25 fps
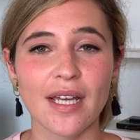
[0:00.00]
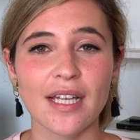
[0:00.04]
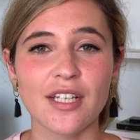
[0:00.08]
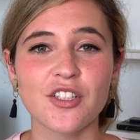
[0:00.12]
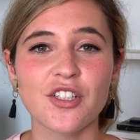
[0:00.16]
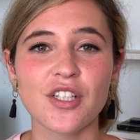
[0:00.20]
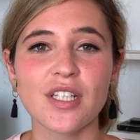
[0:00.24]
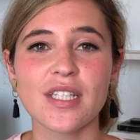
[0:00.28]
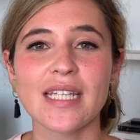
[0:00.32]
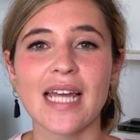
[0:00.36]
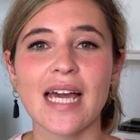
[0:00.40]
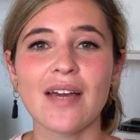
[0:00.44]
And
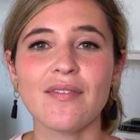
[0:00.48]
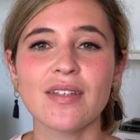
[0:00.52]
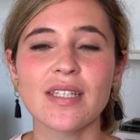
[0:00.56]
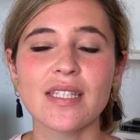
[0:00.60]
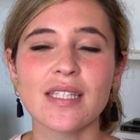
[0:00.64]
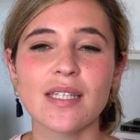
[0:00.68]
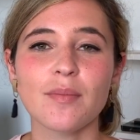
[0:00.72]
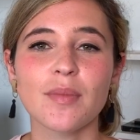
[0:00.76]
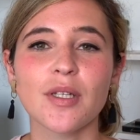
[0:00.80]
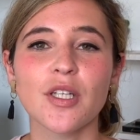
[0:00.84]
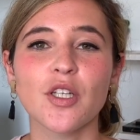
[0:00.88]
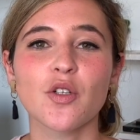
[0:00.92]
just having
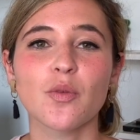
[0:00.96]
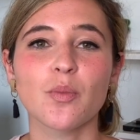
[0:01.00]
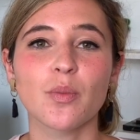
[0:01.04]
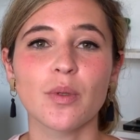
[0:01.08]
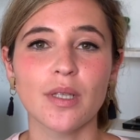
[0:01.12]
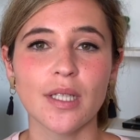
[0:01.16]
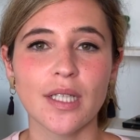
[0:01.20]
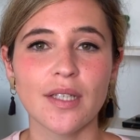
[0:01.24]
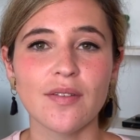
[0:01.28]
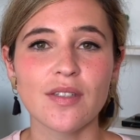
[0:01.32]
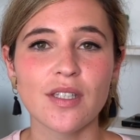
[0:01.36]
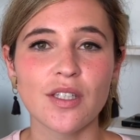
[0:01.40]
somebody who
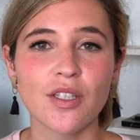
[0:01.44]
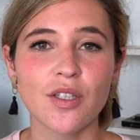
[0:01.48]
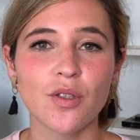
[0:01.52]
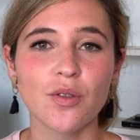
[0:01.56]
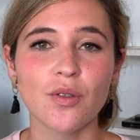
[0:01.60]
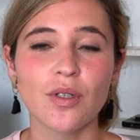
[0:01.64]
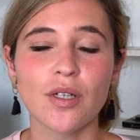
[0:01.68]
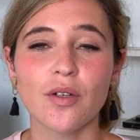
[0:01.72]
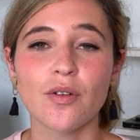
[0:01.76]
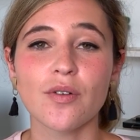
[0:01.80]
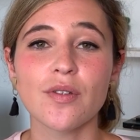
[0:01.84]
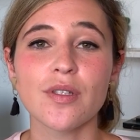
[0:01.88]
believes in you
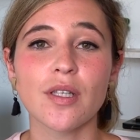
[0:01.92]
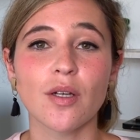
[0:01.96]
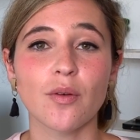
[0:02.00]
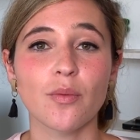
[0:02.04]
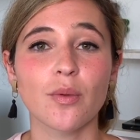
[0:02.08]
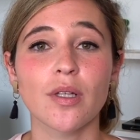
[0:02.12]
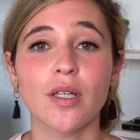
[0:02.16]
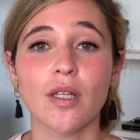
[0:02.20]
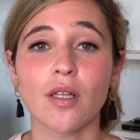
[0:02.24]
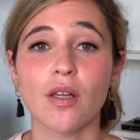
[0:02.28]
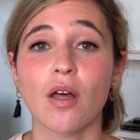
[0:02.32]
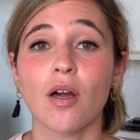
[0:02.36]
goes a
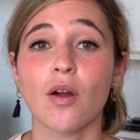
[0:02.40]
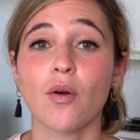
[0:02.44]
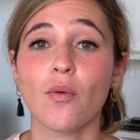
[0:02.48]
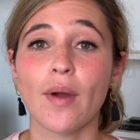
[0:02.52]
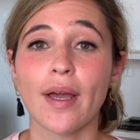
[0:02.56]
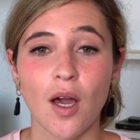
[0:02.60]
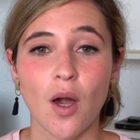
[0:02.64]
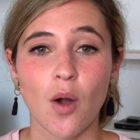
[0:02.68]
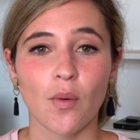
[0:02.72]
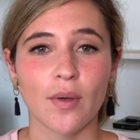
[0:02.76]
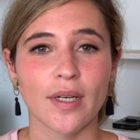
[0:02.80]
really long way.